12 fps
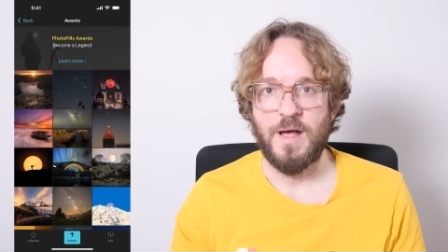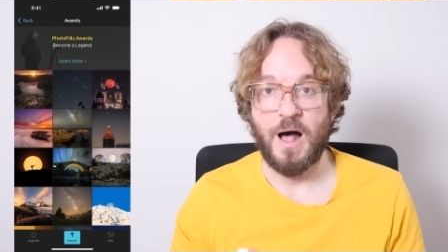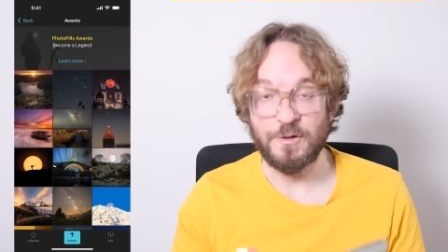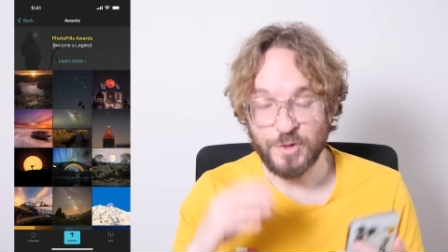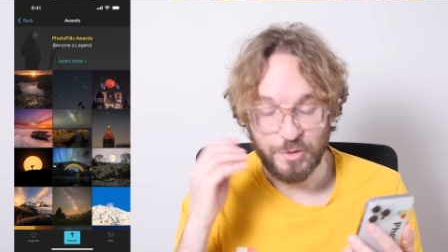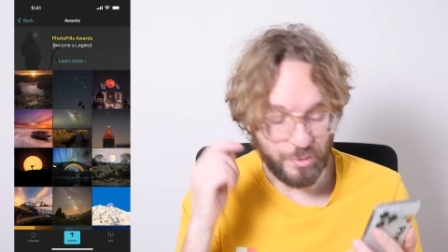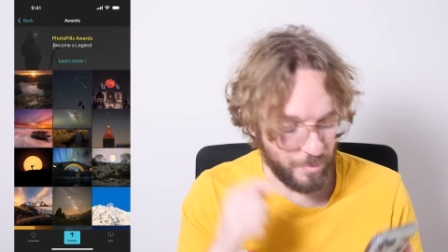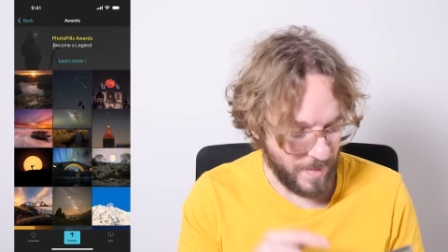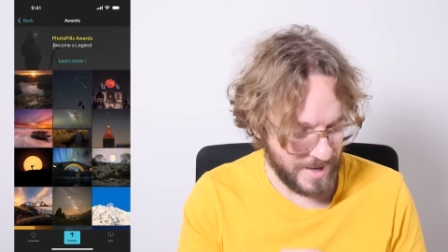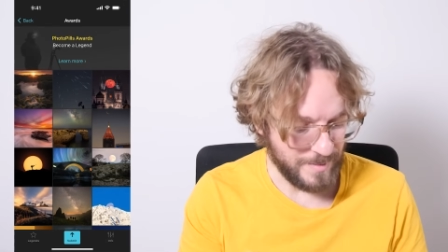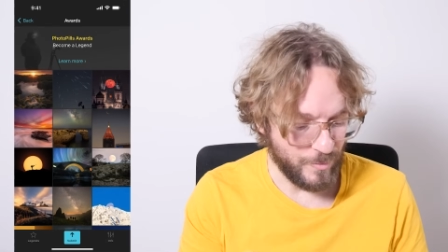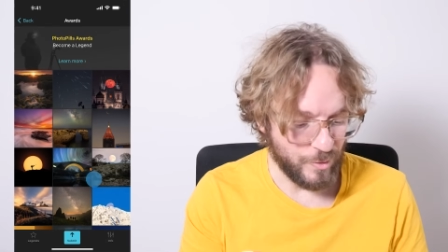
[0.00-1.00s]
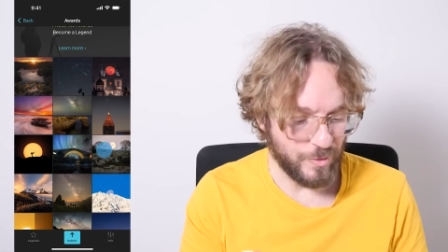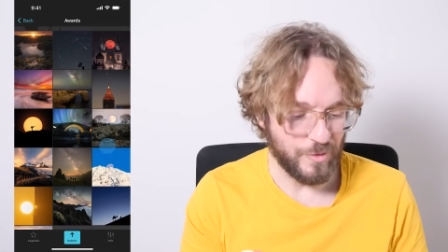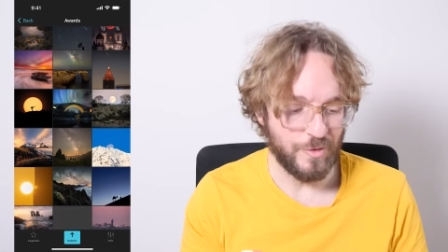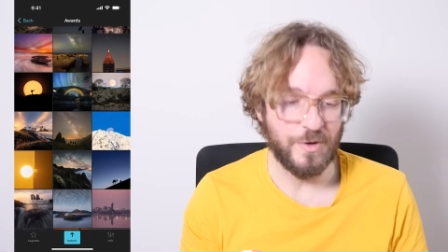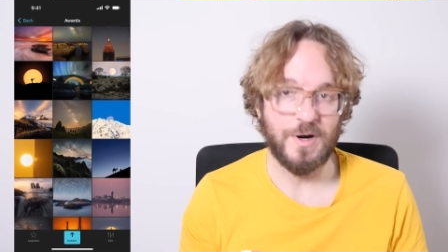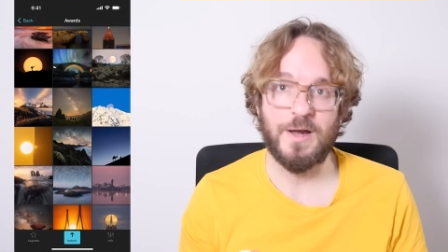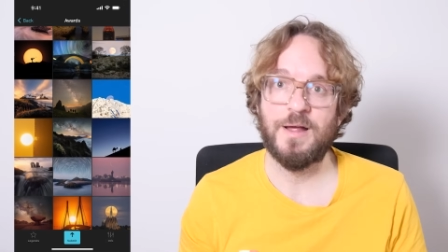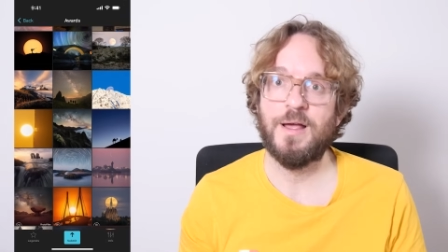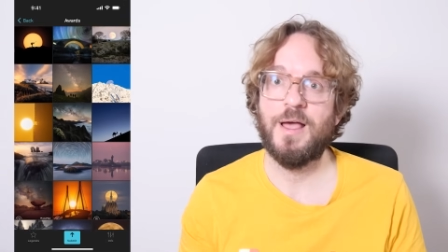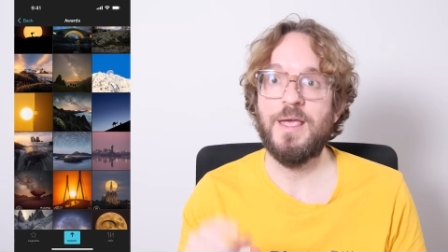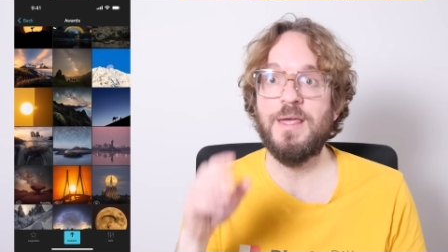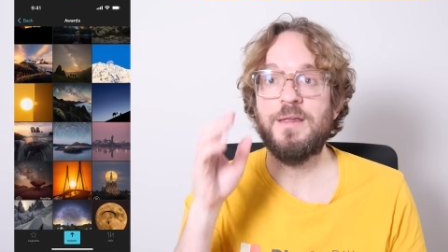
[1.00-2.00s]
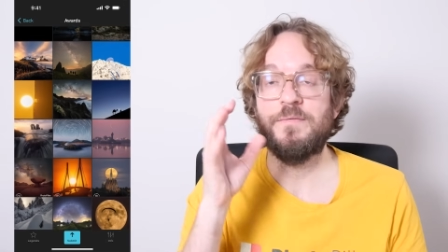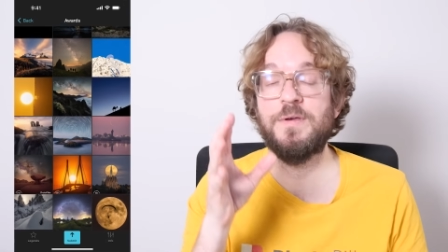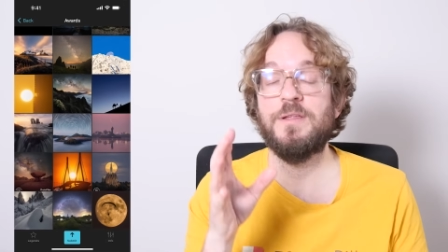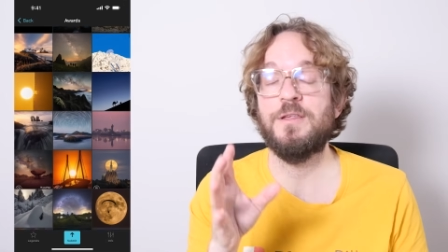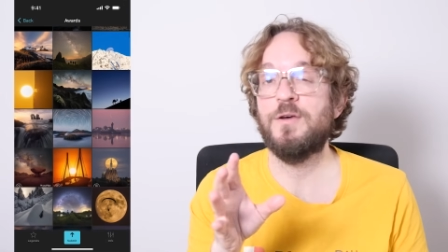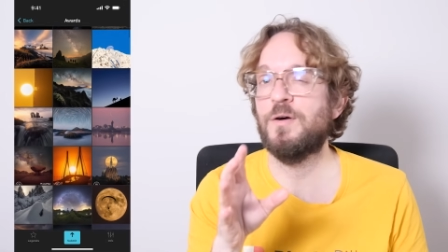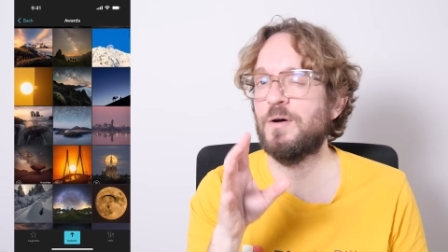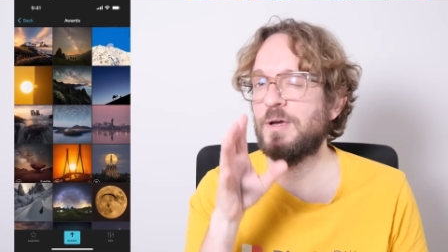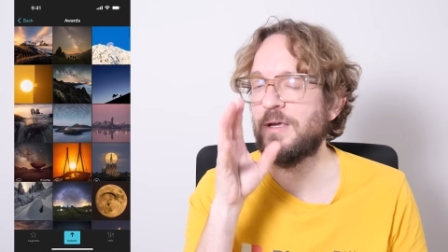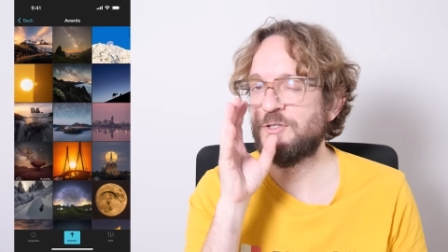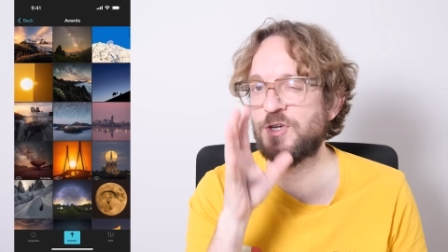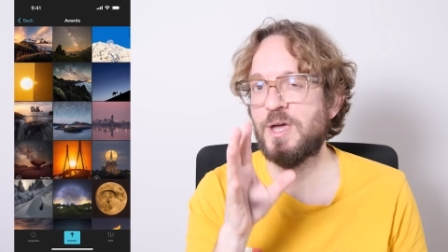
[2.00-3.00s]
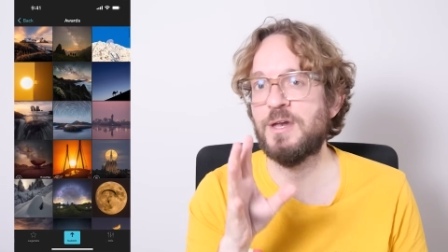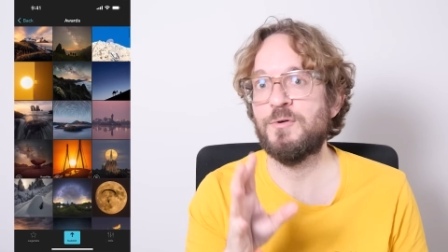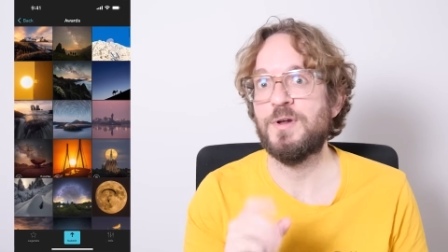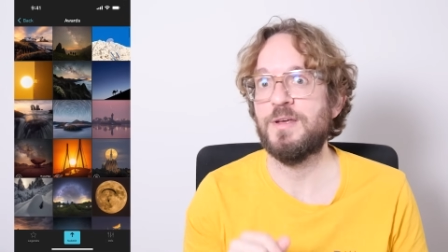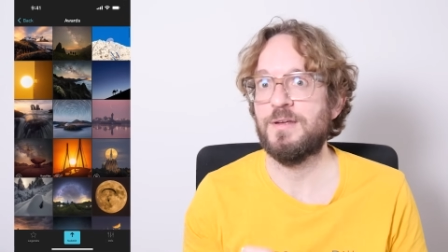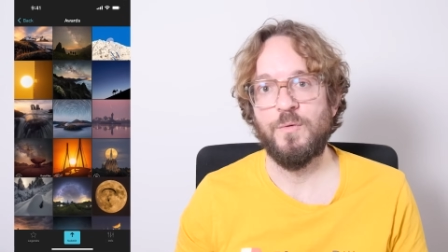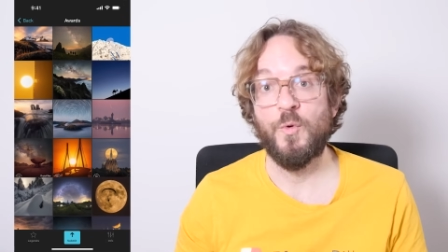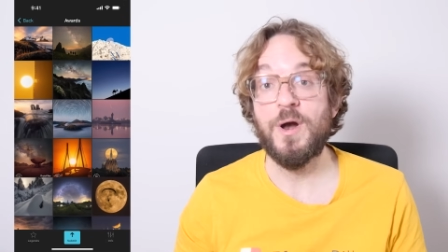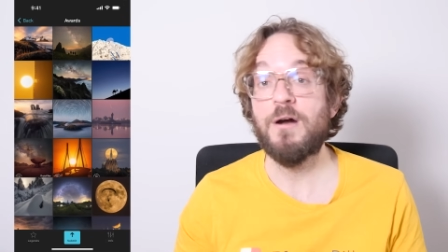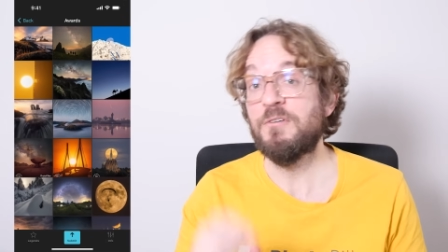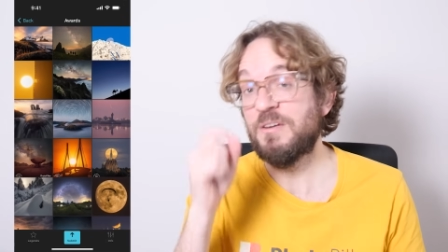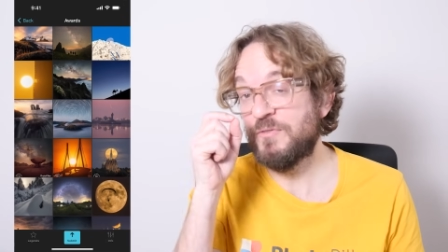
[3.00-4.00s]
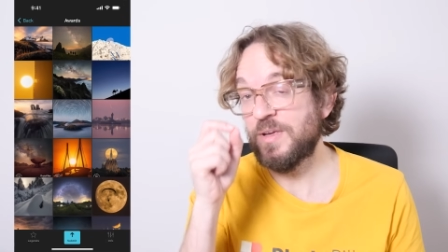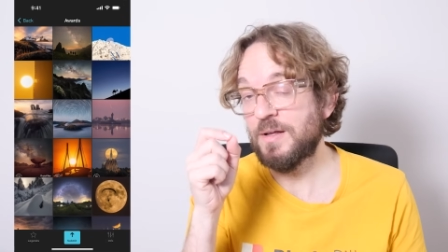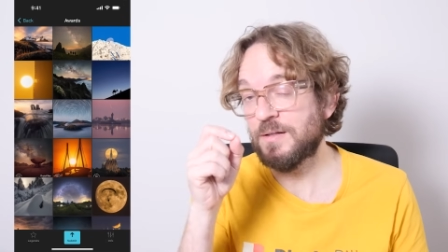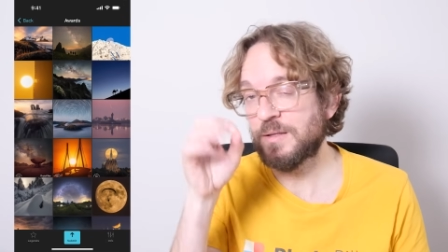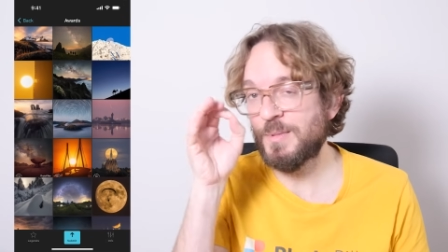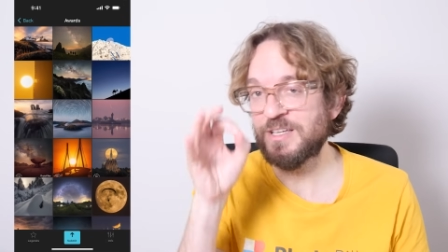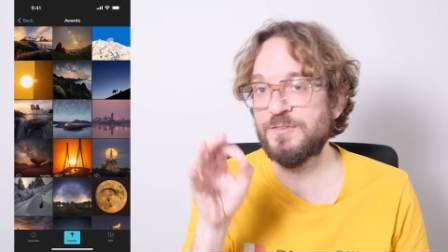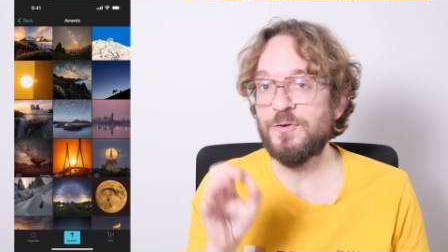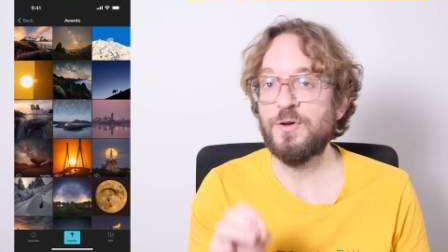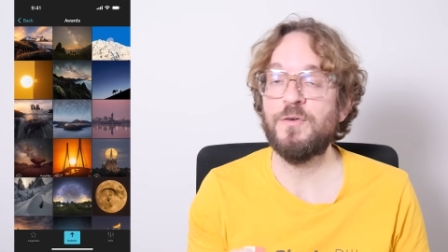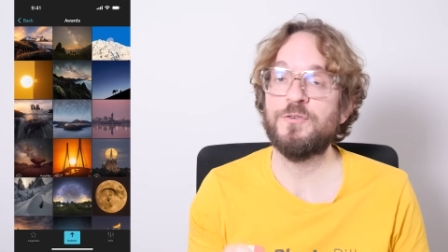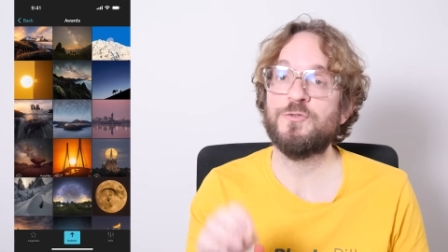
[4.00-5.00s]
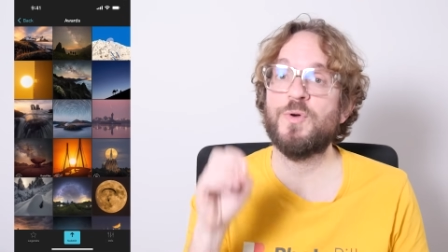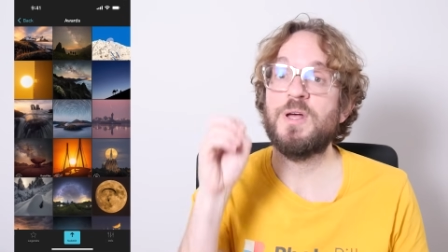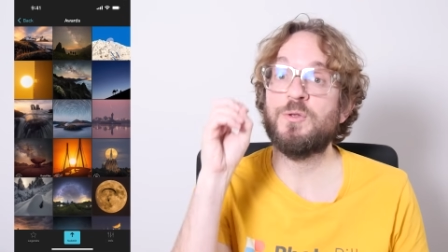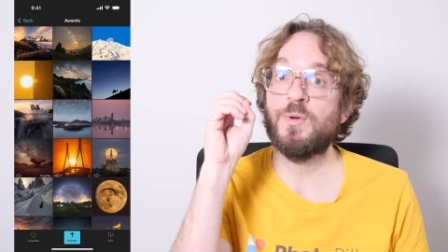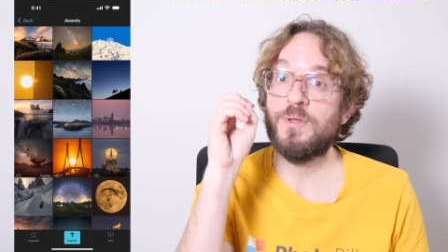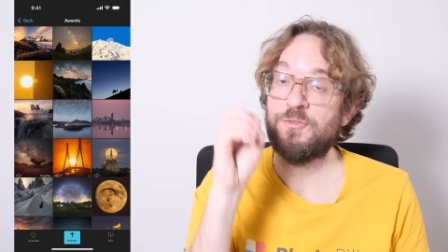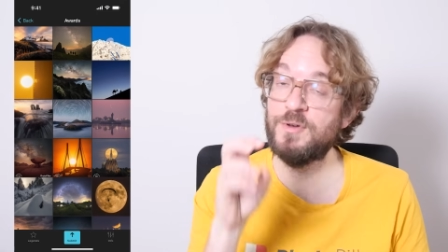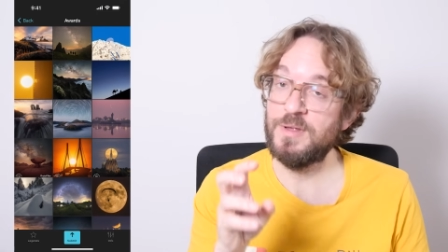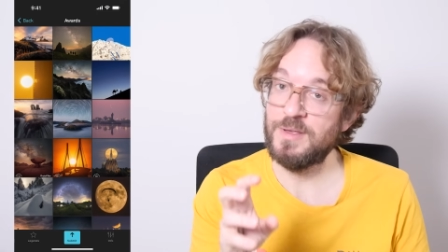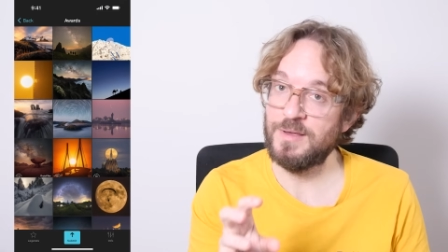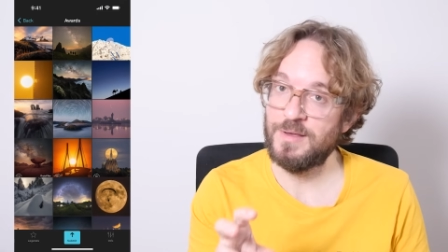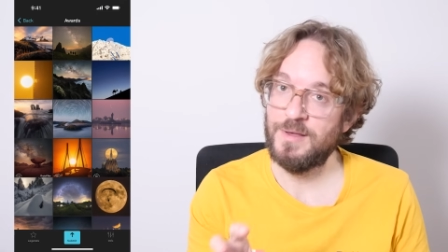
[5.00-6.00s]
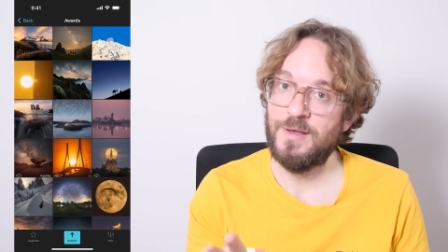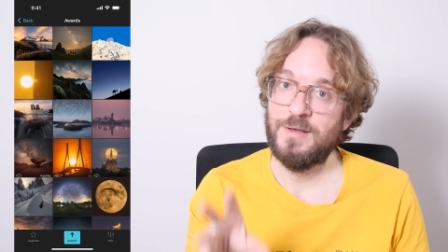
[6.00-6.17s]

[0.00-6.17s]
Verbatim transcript: I'll show you many more in a video in January, where I reveal the best photo of 2023,